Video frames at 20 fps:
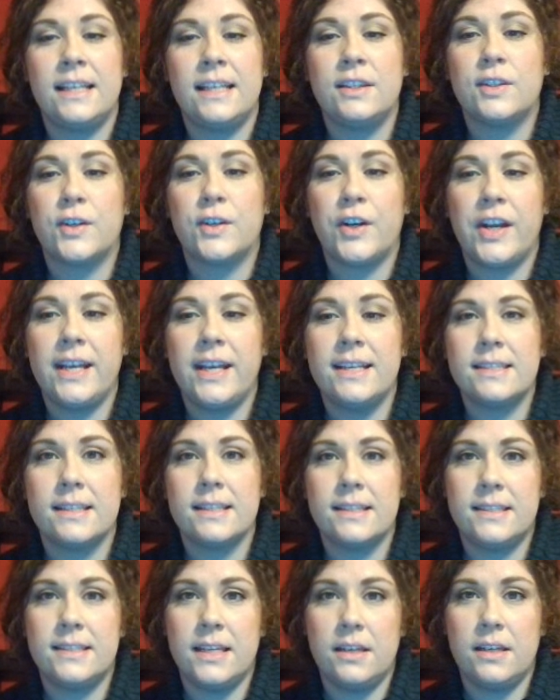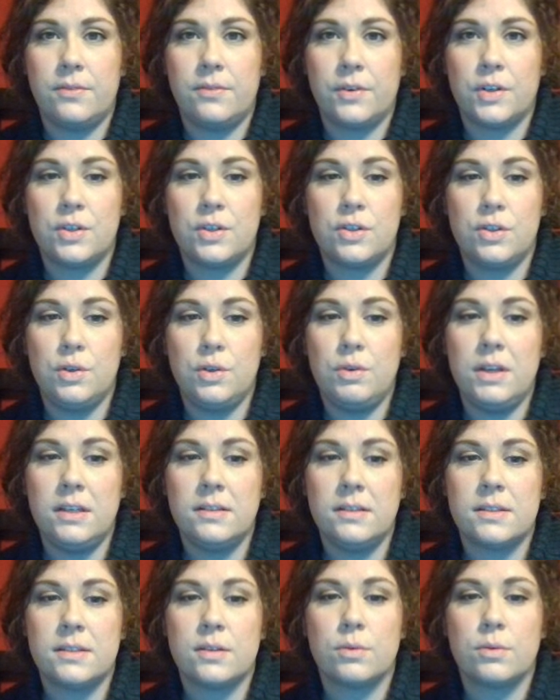and learning is extended for
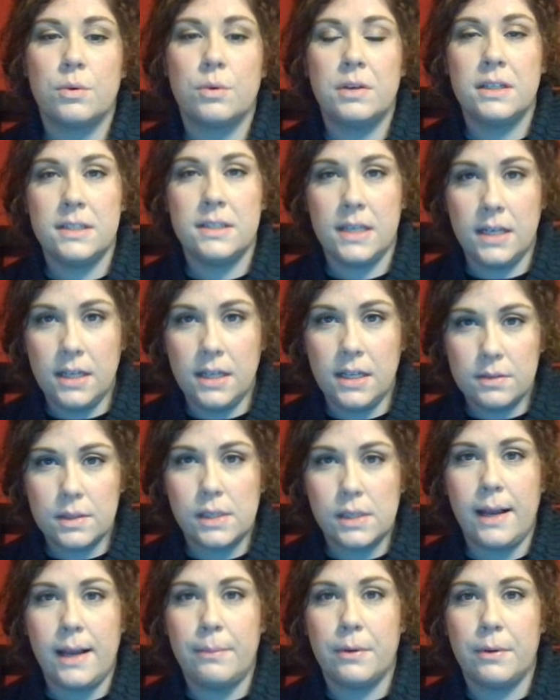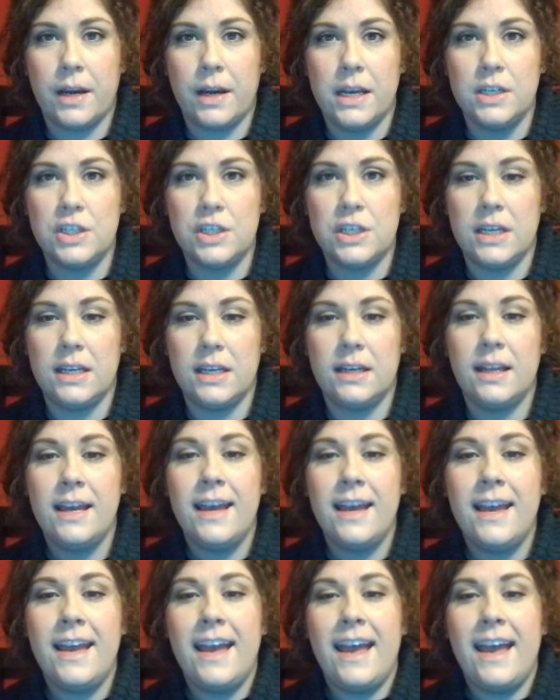students through continuous collaboration